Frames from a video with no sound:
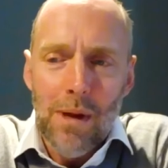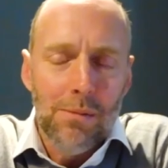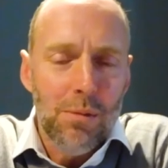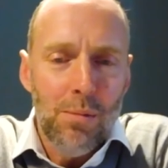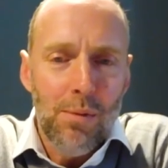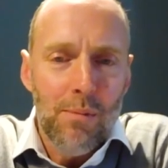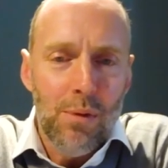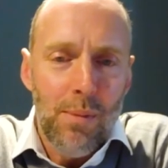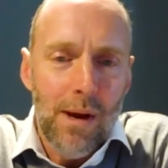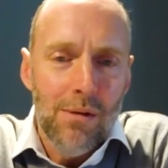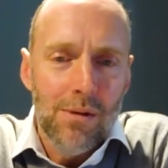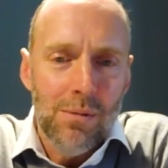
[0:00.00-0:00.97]
able to pre
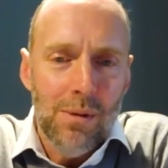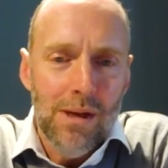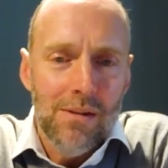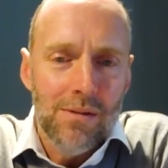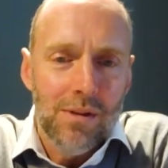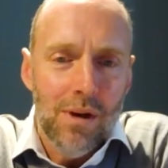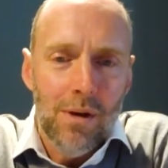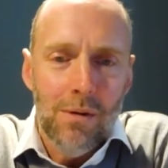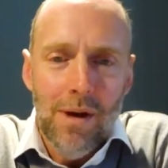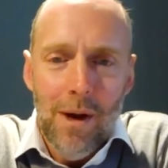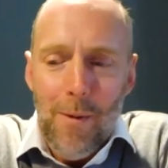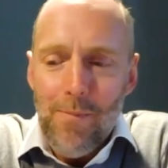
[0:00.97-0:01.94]
prepare as well.
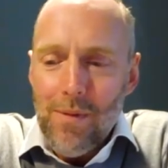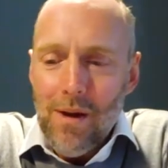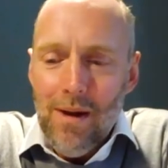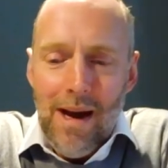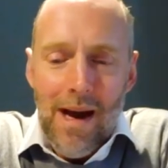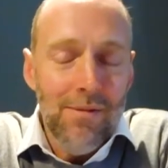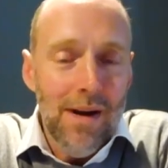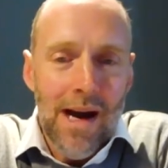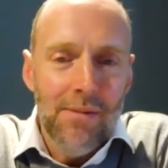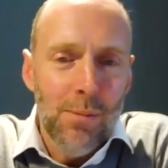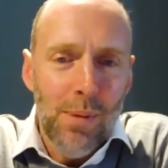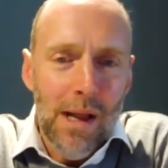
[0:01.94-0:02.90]
So have,
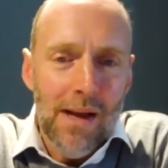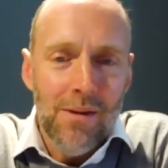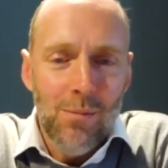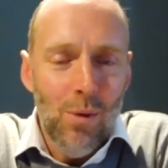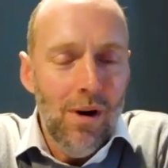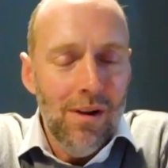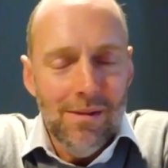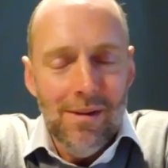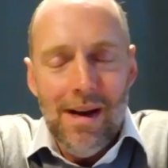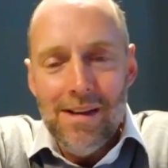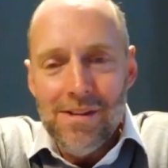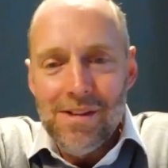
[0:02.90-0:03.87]
have a plan. And
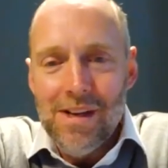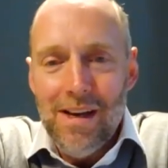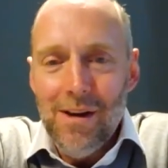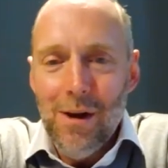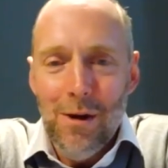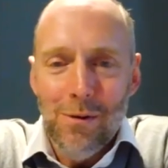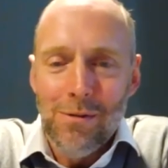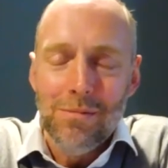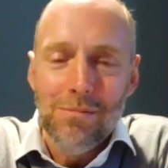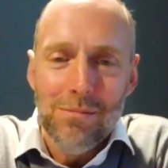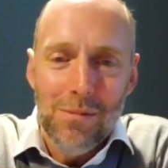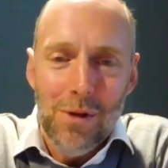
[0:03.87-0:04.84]
while, as the saying
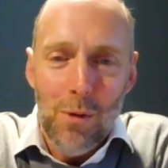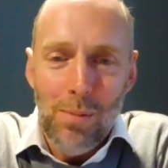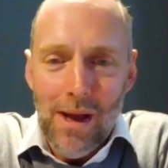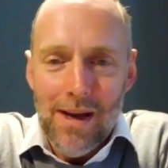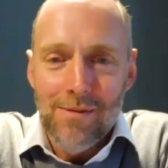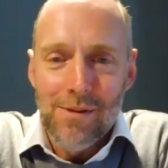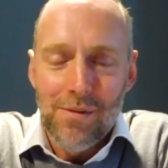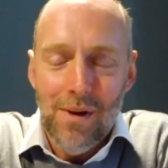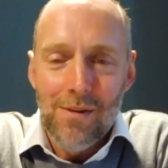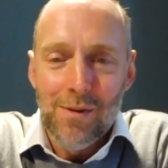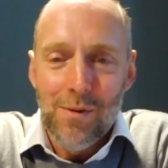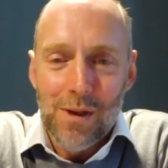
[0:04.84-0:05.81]
goes, no plan
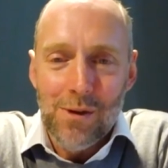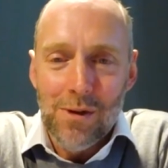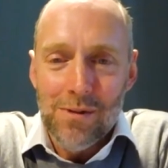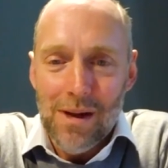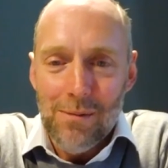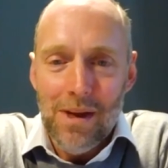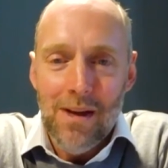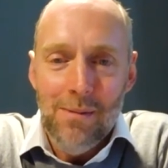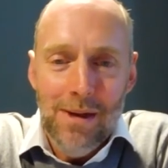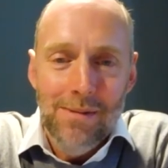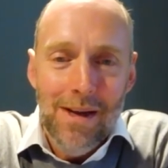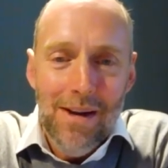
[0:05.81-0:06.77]
survives first contact with the
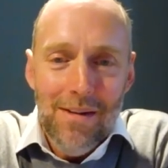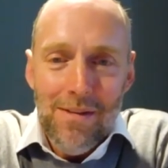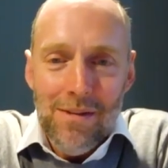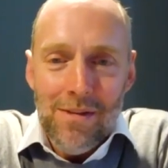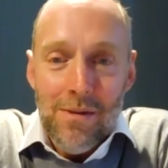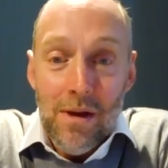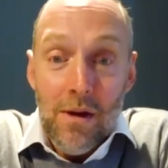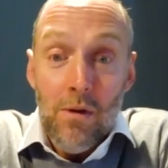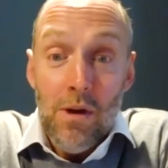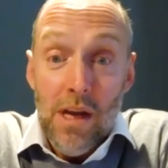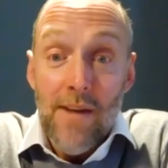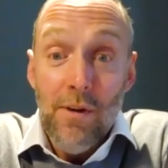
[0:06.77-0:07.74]
enemy,
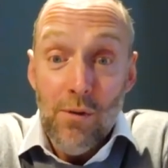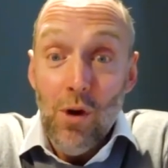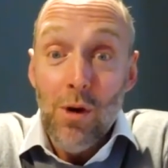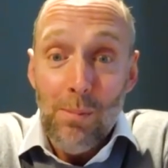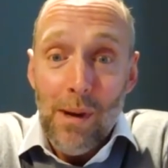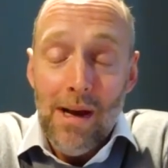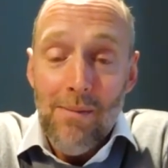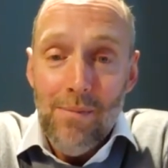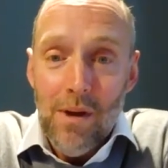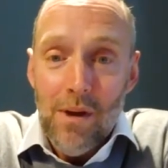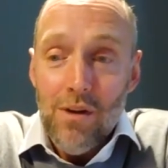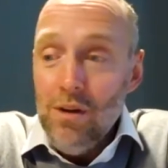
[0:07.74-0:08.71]
they, if you've got a
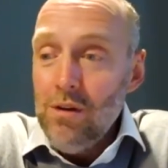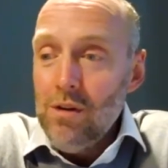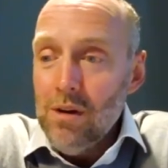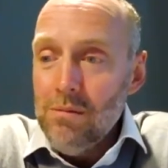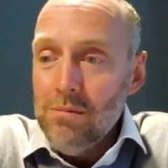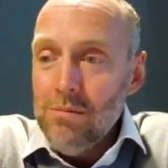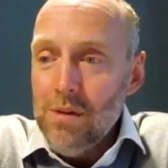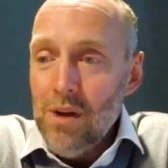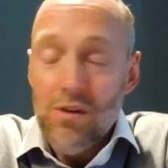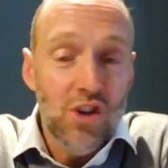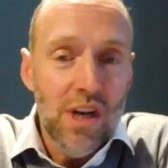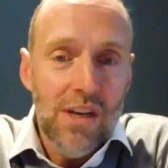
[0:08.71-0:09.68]
plan, you can, you
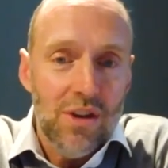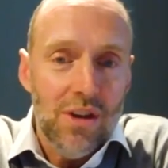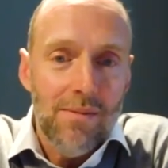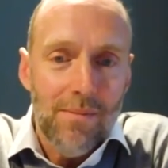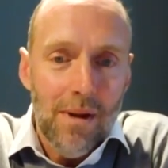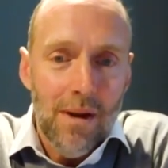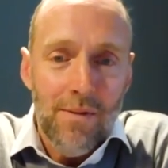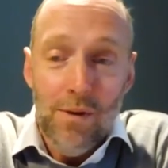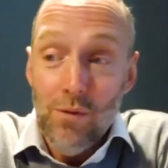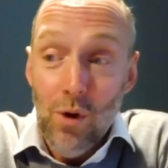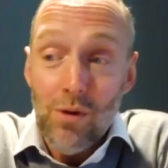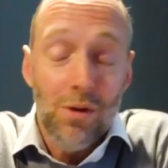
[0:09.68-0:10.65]
can change it. If
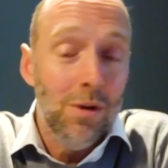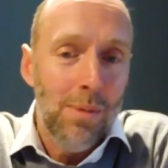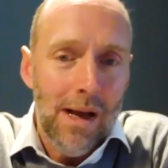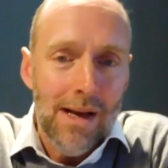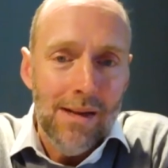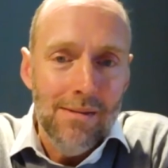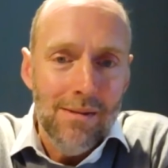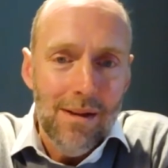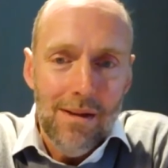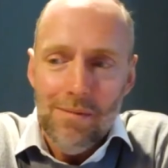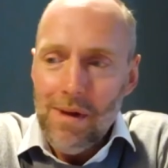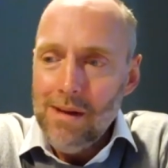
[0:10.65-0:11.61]
you've not got a plan,
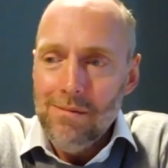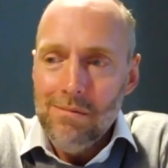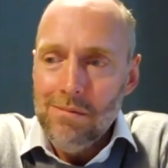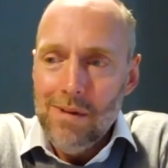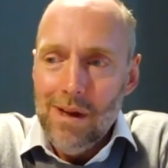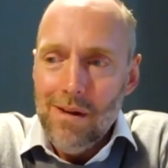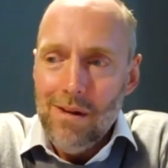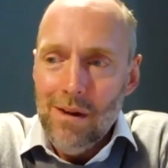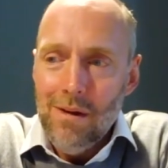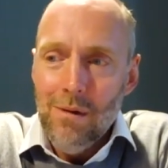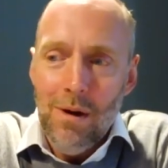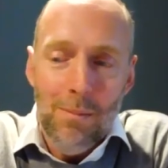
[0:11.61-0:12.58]
then
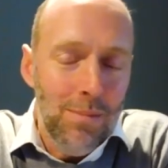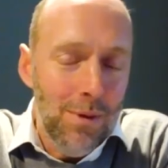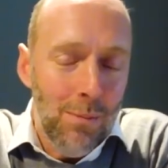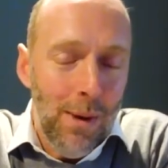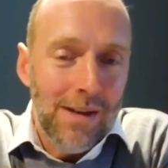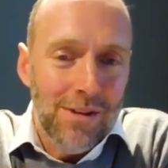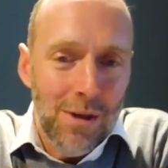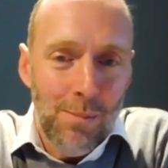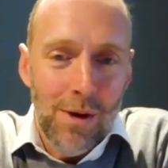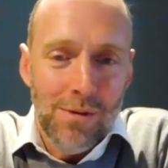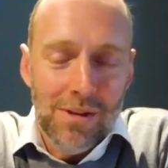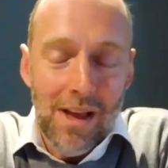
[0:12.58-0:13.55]
you're, you're back to your
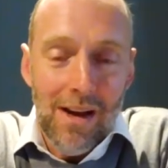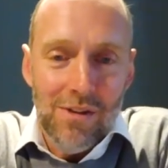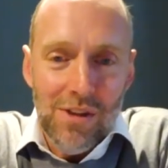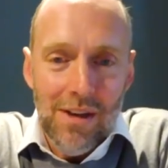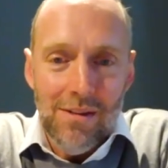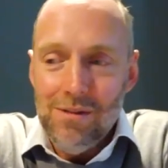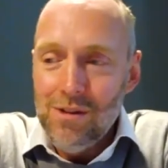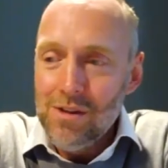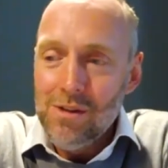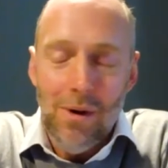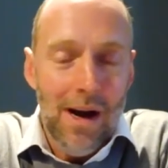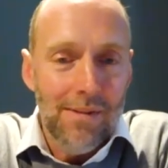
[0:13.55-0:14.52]
boat analogy and
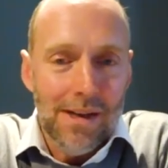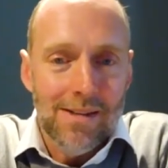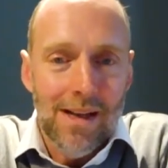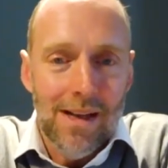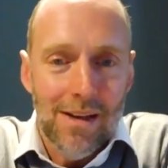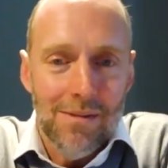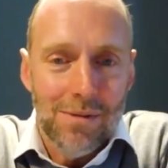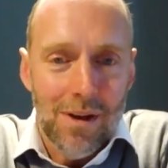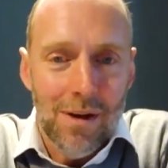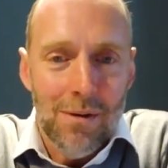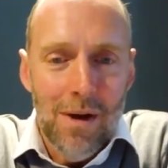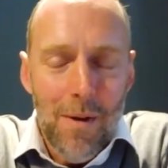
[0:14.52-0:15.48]
just not having a tiller.
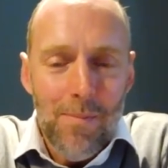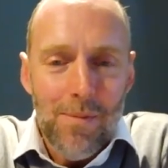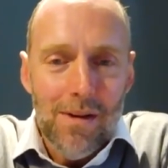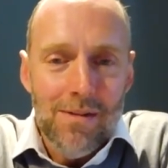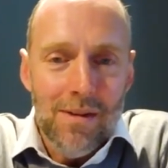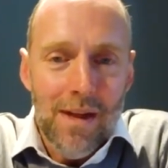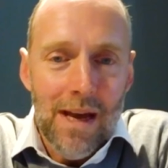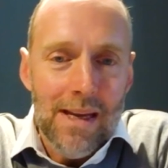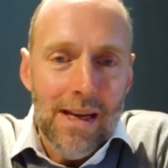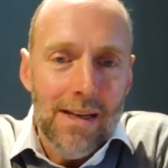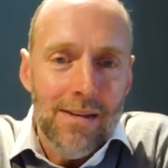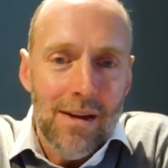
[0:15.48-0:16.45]
So to that
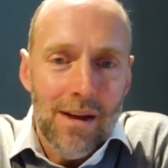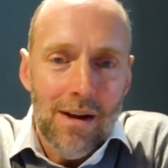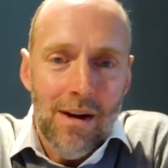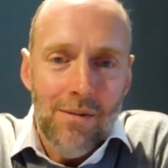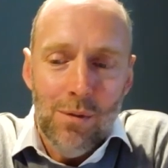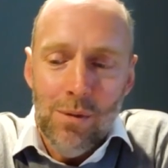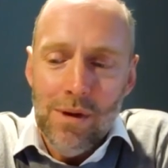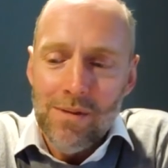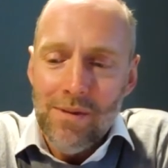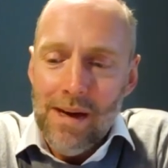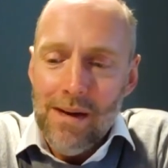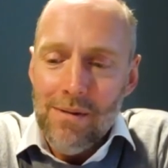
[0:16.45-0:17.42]
end, I think I've always
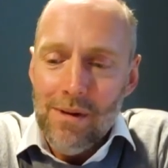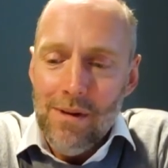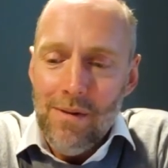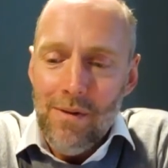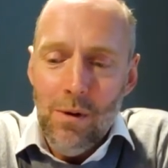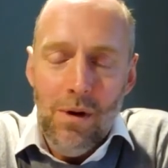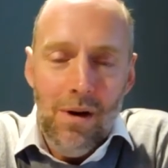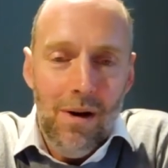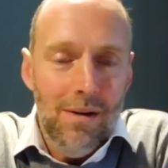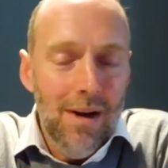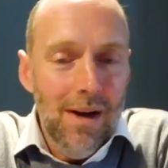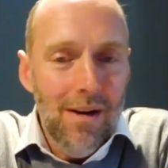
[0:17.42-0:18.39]
found that if you
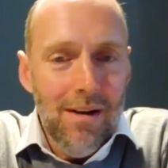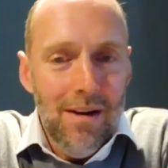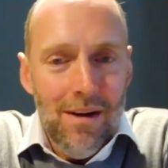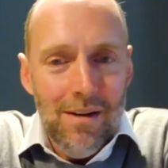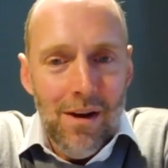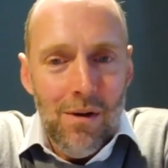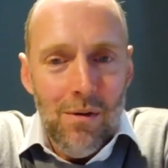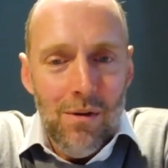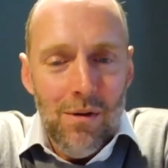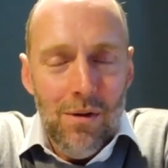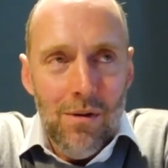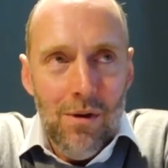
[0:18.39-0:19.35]
are, you know,
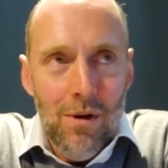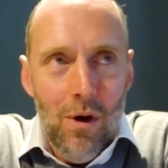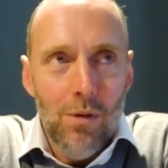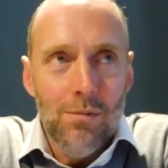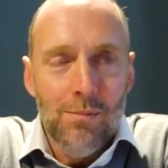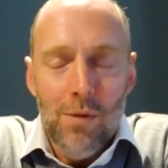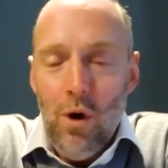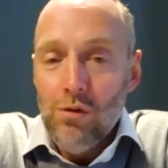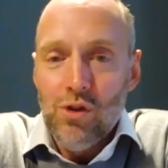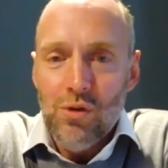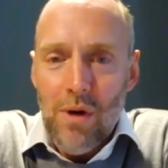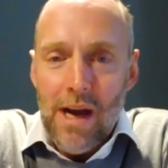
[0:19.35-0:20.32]
on
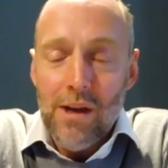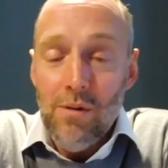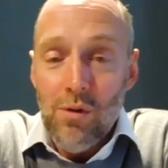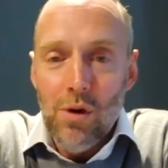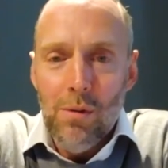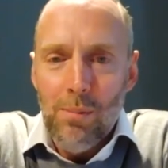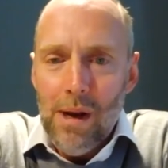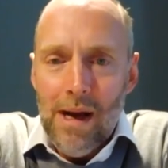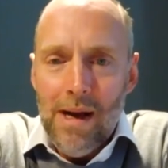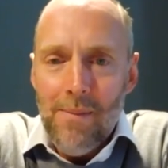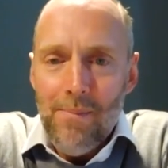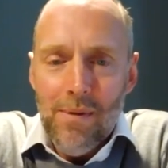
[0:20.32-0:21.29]
on track, you've got a
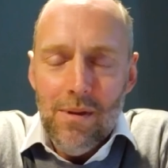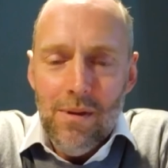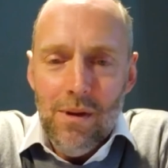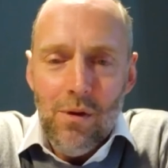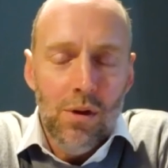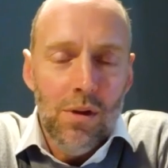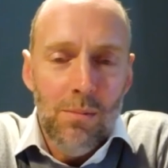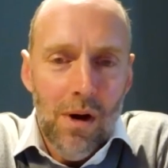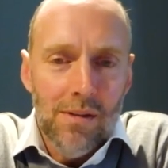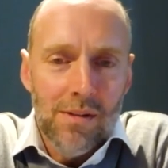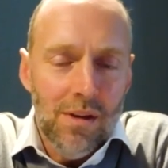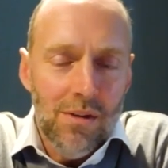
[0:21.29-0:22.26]
plan, you've got the
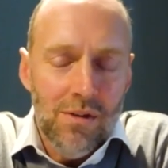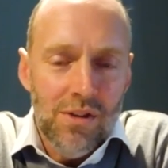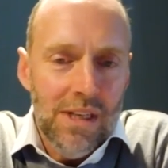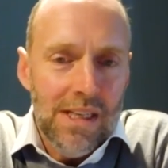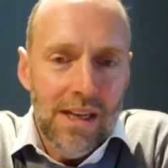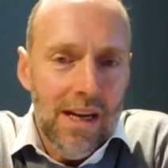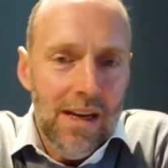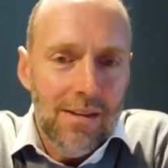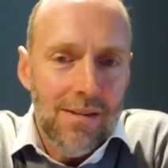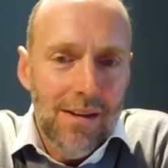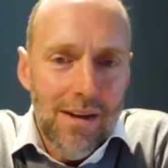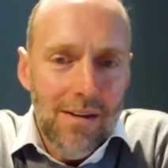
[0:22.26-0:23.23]
milestones you need to hit,
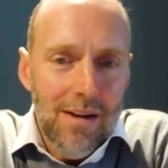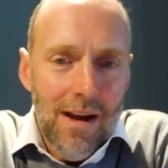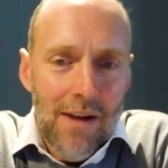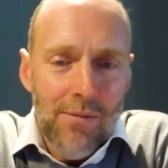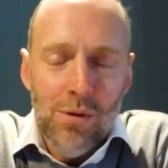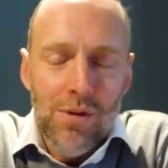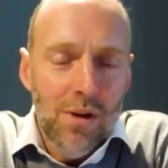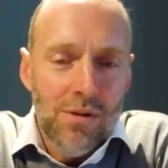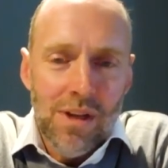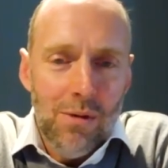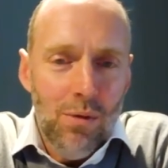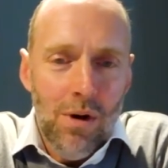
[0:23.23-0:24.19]
everyone
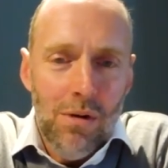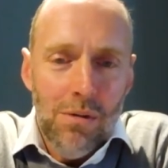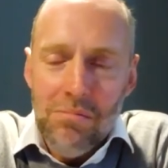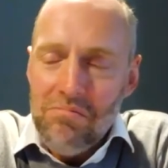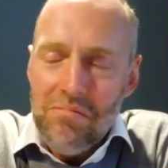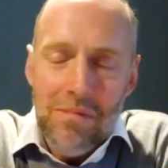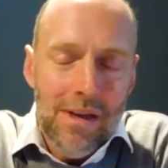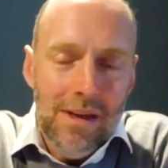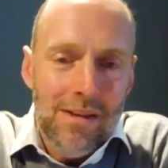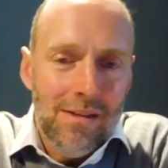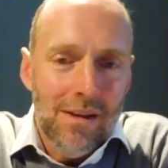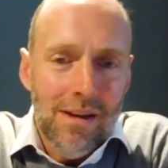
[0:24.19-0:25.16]
knows their role.
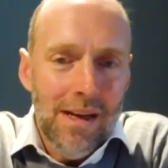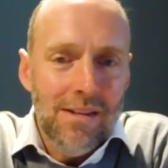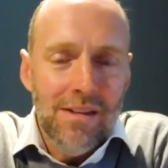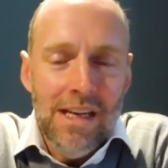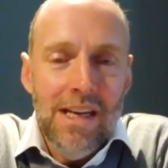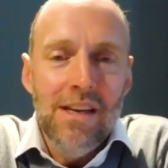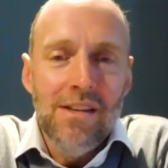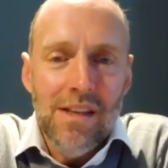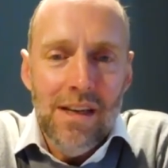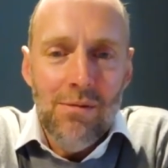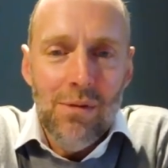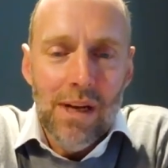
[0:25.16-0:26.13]
It's a it's an
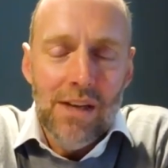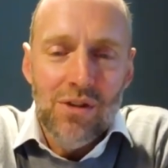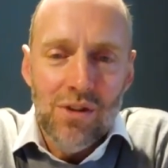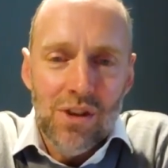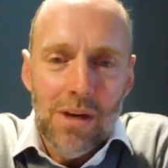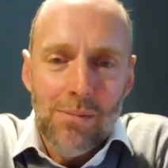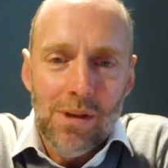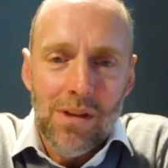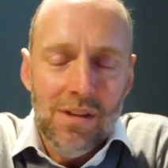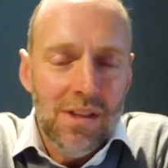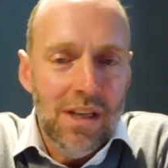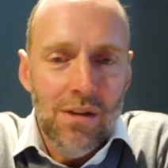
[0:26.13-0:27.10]
easy relationship to
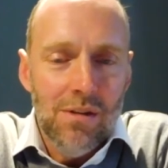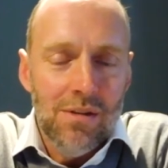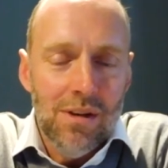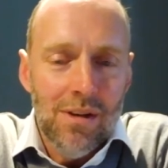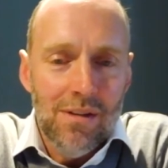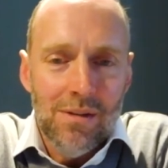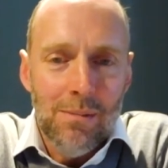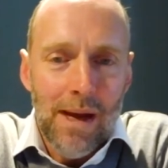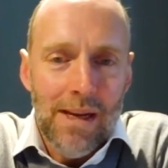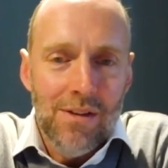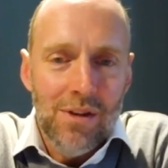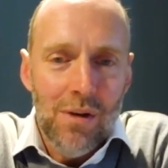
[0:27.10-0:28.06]
continue to to
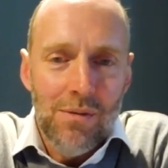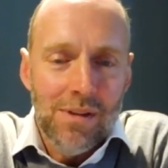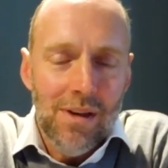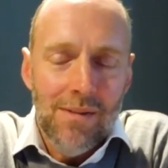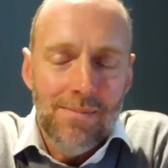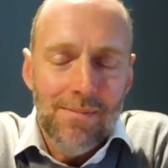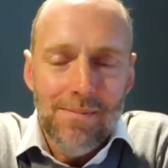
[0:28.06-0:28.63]
manage over time.